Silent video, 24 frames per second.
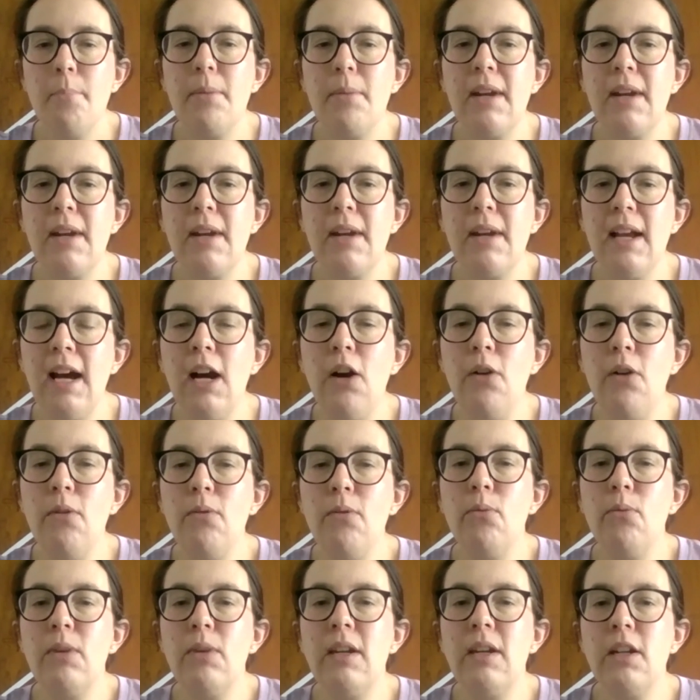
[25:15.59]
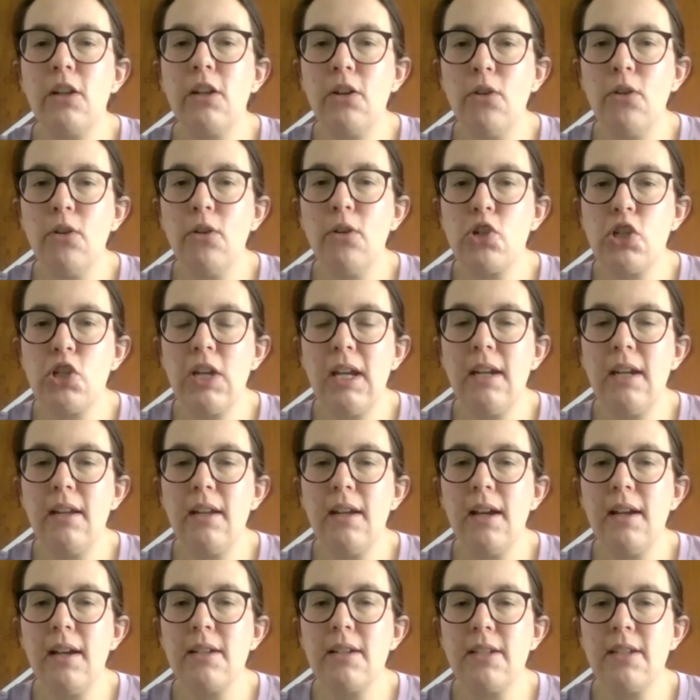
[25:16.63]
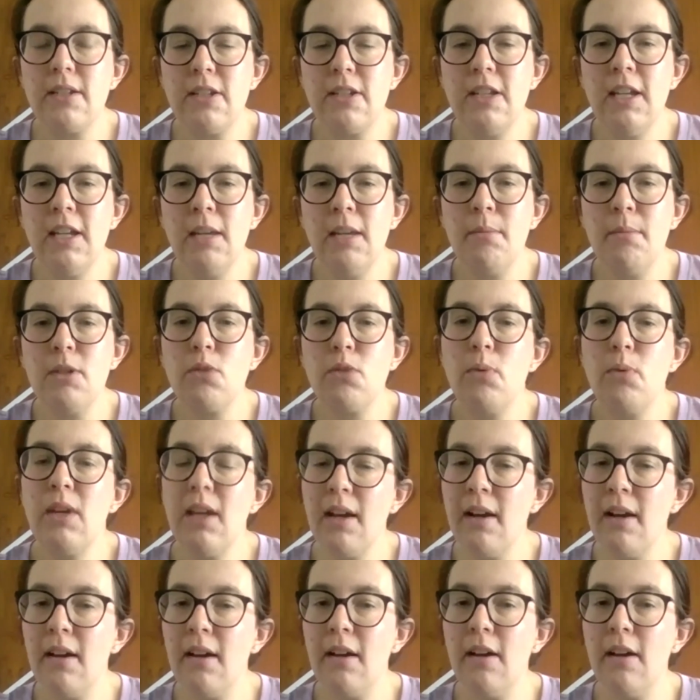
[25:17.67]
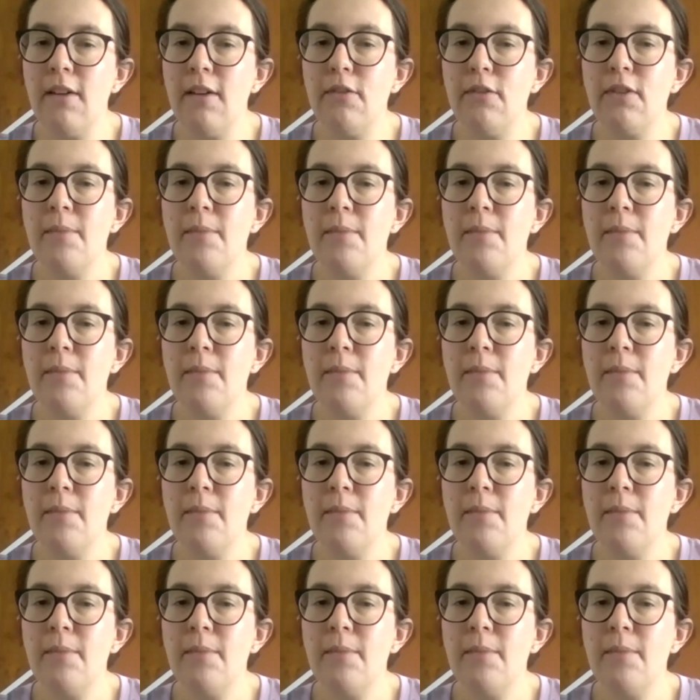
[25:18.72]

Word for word: but how we negotiate as a team is we have